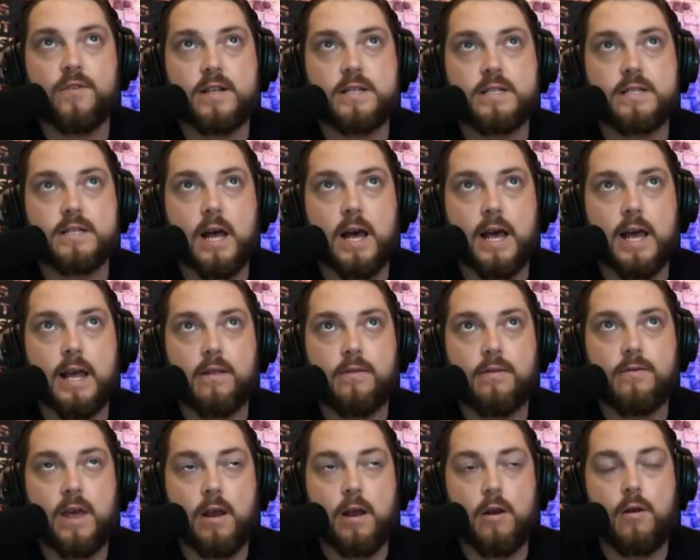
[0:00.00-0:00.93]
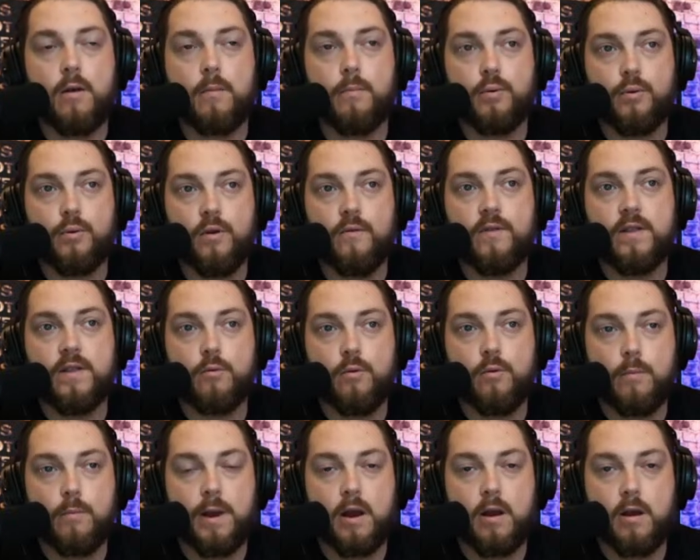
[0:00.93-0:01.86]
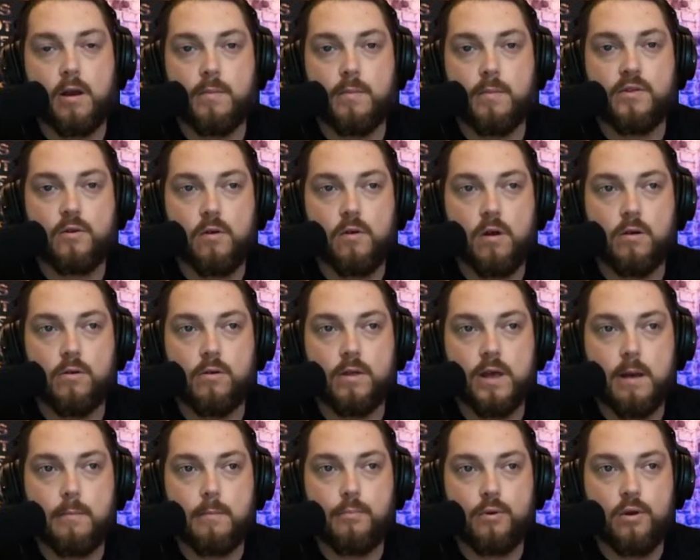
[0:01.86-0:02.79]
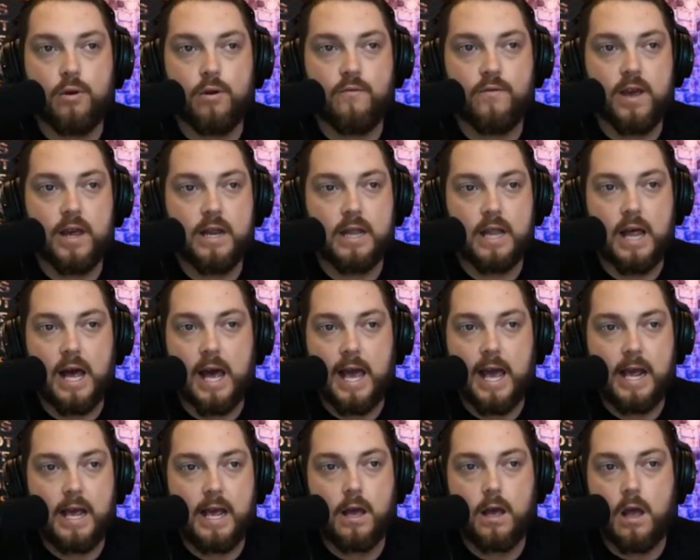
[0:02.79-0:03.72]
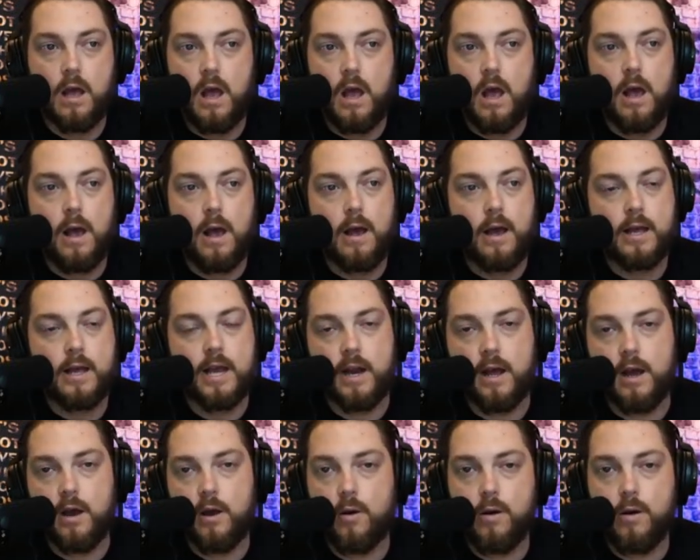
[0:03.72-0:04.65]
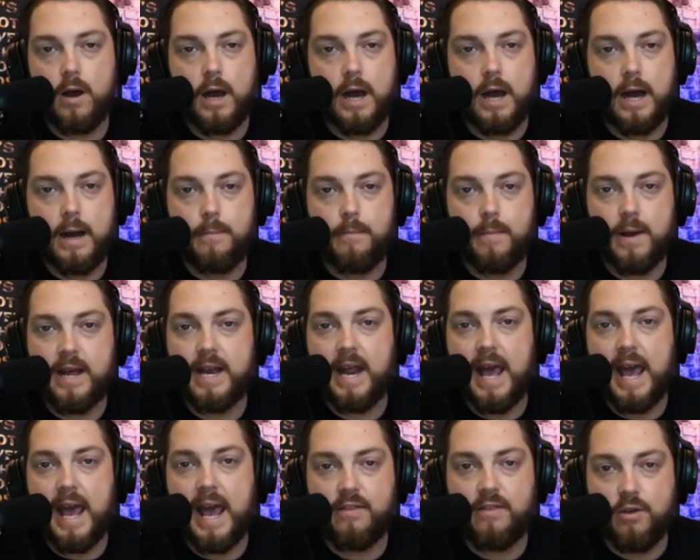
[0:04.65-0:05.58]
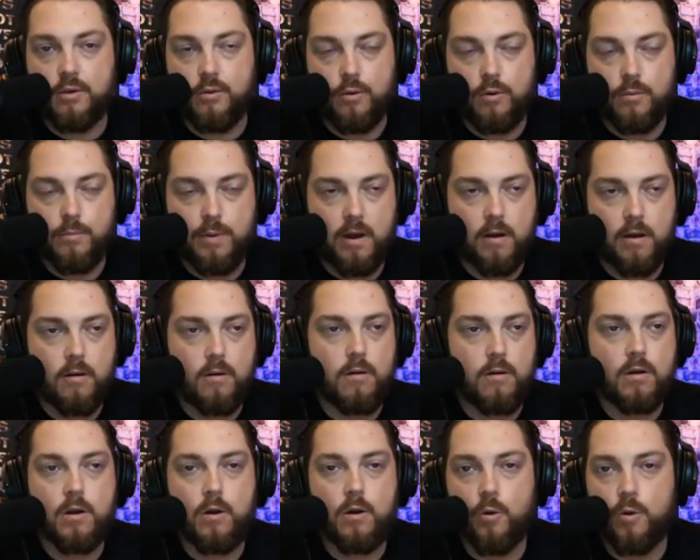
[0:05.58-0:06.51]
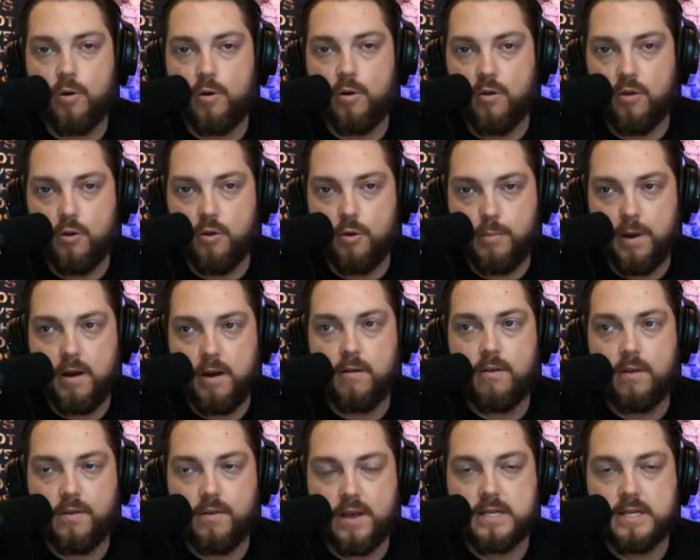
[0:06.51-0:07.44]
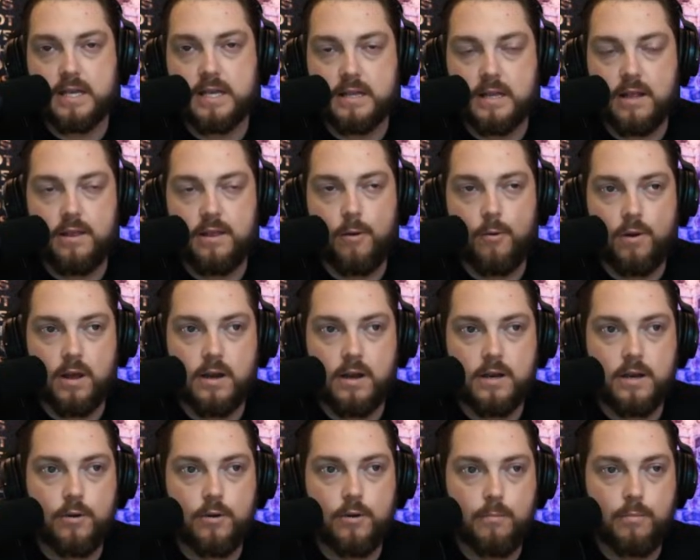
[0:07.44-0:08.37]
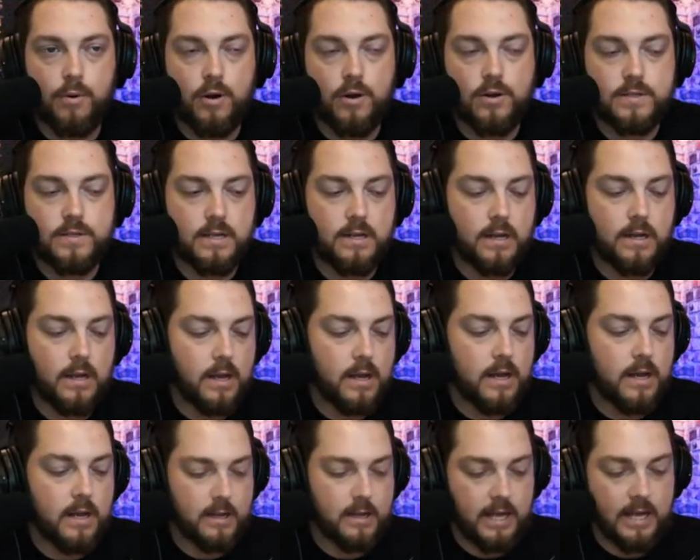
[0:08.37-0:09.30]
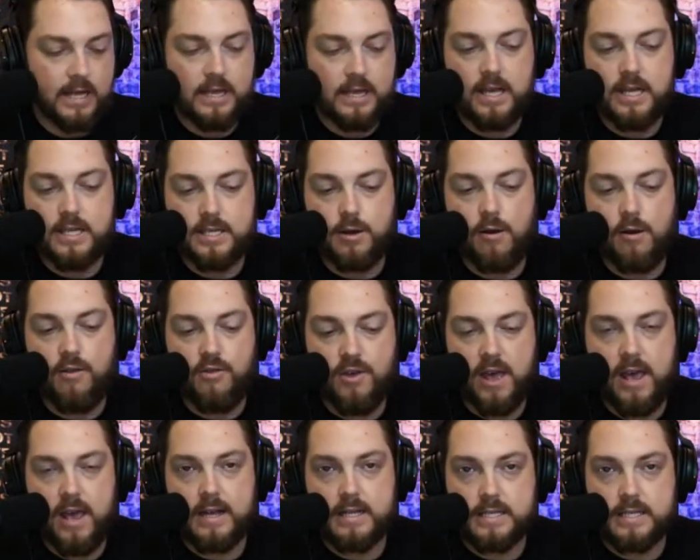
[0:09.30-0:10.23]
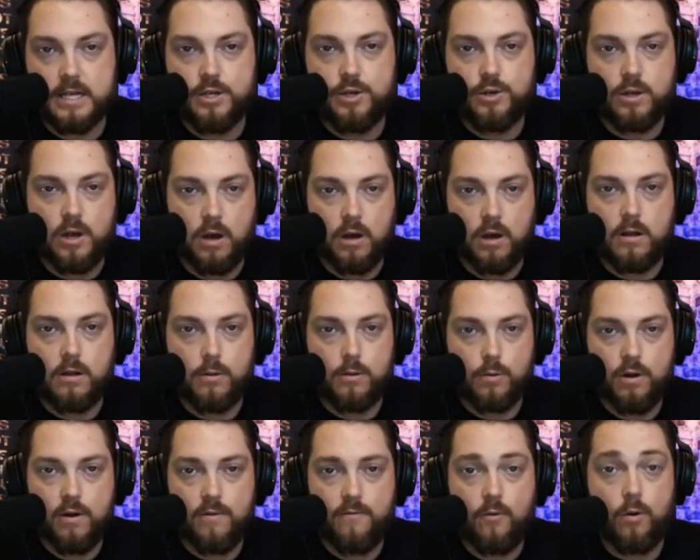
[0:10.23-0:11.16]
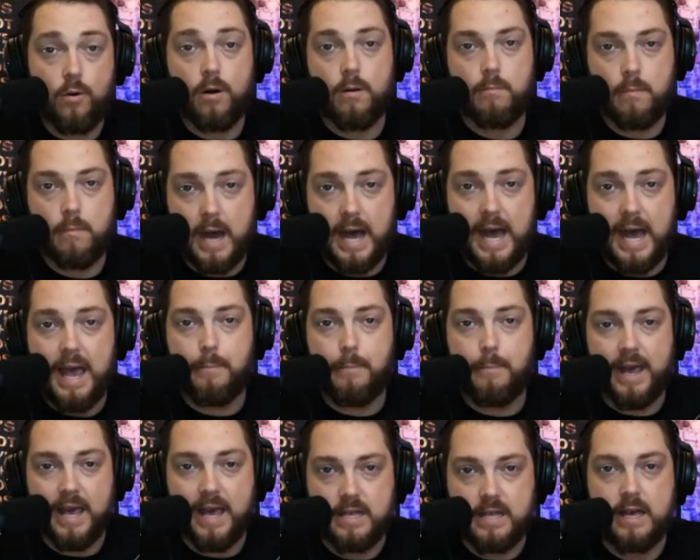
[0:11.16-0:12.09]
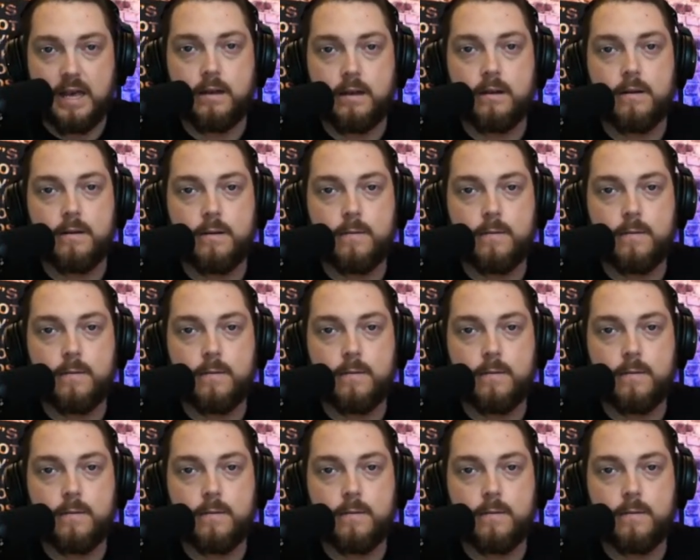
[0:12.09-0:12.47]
like they're approving the repair, but they're only approving like, an eighth of the repair or a quarter of the repair that they said that they were going to do in person. Like, these are things that you call a lawyer for. In my opinion,